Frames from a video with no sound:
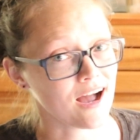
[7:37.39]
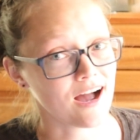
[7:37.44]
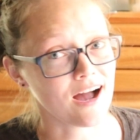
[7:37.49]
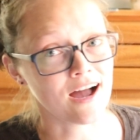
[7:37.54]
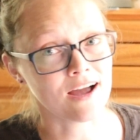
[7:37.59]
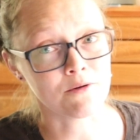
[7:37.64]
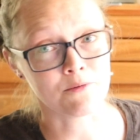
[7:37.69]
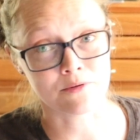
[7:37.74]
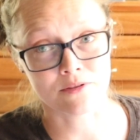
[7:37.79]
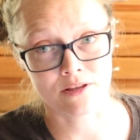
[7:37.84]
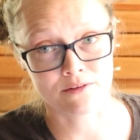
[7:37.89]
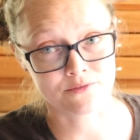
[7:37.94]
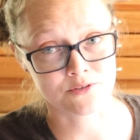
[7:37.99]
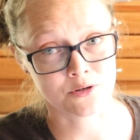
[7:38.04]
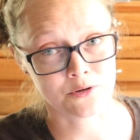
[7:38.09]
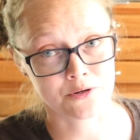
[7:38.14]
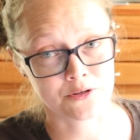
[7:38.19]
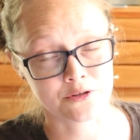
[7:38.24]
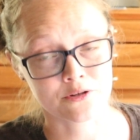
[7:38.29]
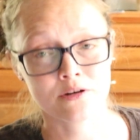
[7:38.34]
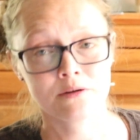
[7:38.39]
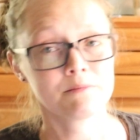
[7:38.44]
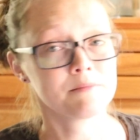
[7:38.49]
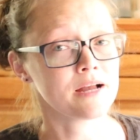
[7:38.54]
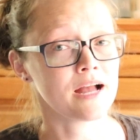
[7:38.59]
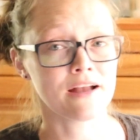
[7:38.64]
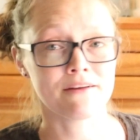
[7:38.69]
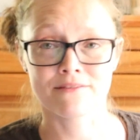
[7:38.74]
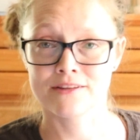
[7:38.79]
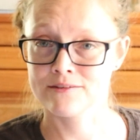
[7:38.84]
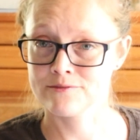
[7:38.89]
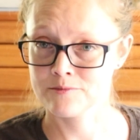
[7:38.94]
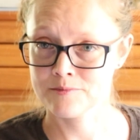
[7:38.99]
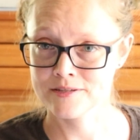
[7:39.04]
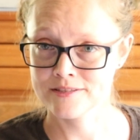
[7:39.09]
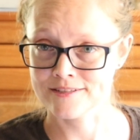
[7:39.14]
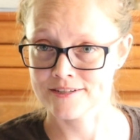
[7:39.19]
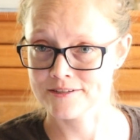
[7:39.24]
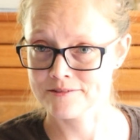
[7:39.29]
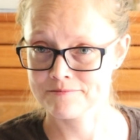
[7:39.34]
I would love to go to Europe. I've never
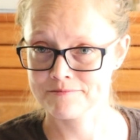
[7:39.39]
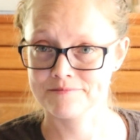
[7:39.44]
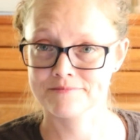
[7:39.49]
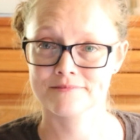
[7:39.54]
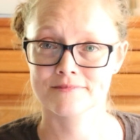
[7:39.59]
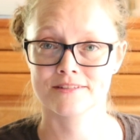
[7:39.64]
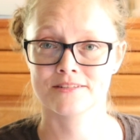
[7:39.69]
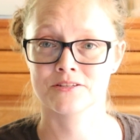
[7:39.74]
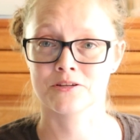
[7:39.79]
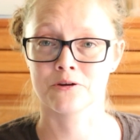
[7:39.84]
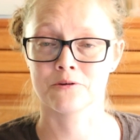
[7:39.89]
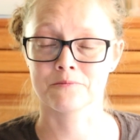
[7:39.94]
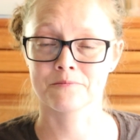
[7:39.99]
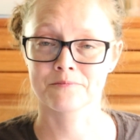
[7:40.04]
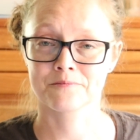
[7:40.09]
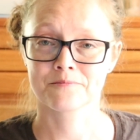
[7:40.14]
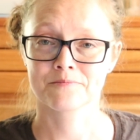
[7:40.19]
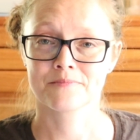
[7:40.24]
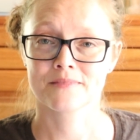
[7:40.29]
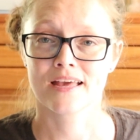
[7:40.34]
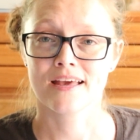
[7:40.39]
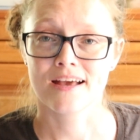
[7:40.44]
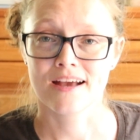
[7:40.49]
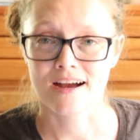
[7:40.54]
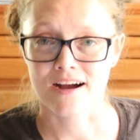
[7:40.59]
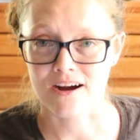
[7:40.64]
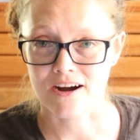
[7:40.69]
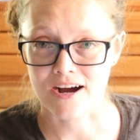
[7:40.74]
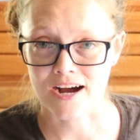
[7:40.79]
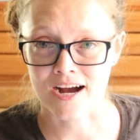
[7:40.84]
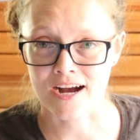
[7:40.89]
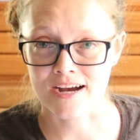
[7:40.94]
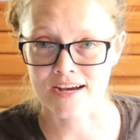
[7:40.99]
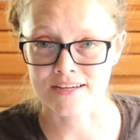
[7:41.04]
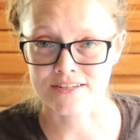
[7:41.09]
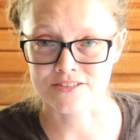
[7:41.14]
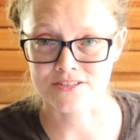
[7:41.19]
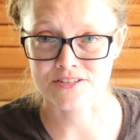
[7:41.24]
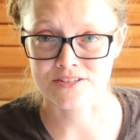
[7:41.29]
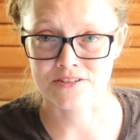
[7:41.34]
been there. So
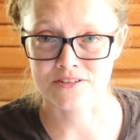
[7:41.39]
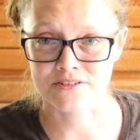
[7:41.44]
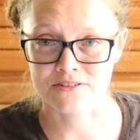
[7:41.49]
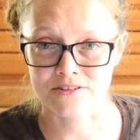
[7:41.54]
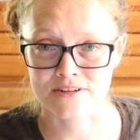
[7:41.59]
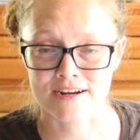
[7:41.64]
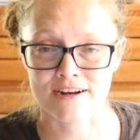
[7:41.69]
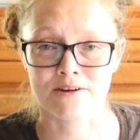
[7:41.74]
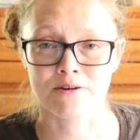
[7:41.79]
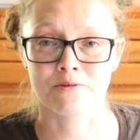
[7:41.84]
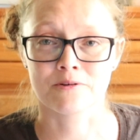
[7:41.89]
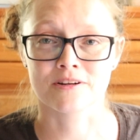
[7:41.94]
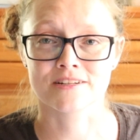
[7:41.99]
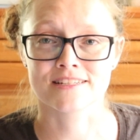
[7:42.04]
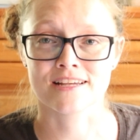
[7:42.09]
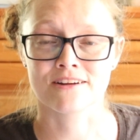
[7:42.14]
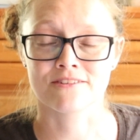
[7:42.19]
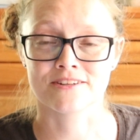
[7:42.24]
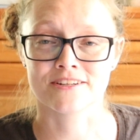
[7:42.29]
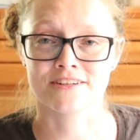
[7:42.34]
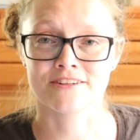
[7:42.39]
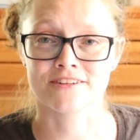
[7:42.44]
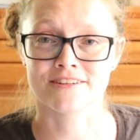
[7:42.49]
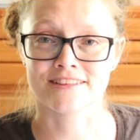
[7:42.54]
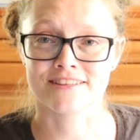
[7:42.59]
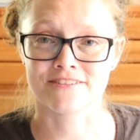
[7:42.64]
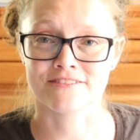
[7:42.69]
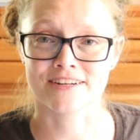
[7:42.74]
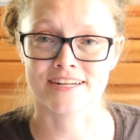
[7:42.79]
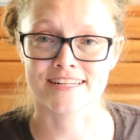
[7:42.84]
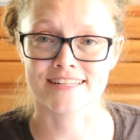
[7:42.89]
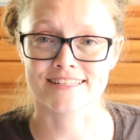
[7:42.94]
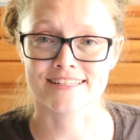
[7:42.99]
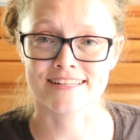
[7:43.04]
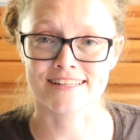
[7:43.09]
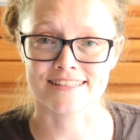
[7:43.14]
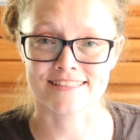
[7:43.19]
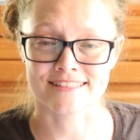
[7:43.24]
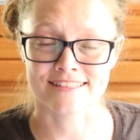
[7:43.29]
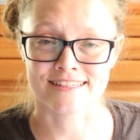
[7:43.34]
I just know how it works out here in the United
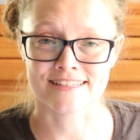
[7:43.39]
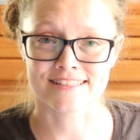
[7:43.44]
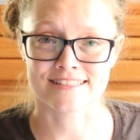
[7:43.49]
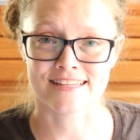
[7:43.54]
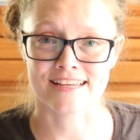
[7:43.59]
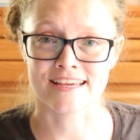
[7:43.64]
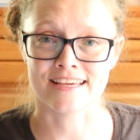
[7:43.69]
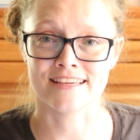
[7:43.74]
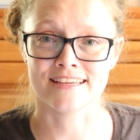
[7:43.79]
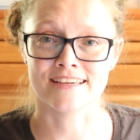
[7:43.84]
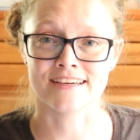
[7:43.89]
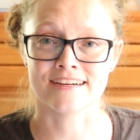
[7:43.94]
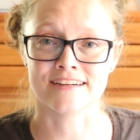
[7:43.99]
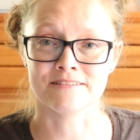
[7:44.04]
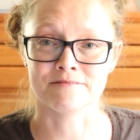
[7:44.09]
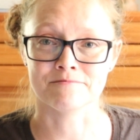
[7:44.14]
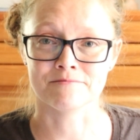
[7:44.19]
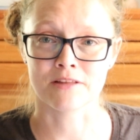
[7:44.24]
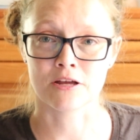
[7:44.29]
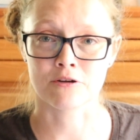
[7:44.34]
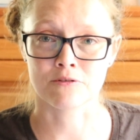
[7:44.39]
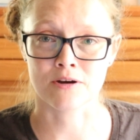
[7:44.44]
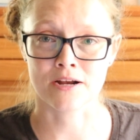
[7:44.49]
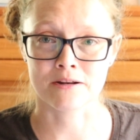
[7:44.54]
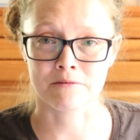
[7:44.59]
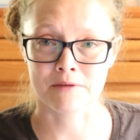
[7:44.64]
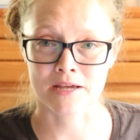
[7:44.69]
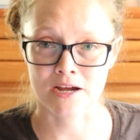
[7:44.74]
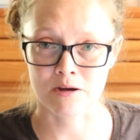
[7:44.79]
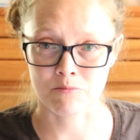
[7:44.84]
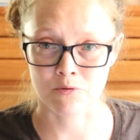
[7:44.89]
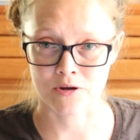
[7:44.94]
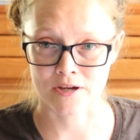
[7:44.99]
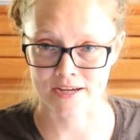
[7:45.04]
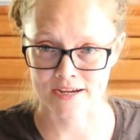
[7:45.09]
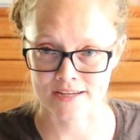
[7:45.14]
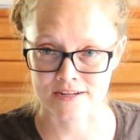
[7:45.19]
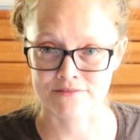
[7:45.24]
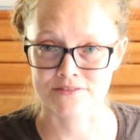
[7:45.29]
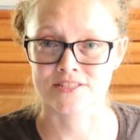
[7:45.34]
States, and it's a ride 'em cowboy
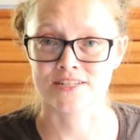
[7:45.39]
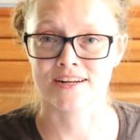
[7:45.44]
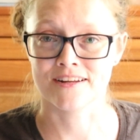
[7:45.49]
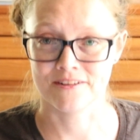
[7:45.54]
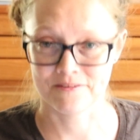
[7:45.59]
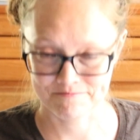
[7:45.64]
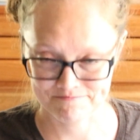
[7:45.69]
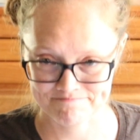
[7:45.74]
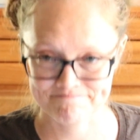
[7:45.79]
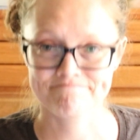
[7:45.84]
kind of style.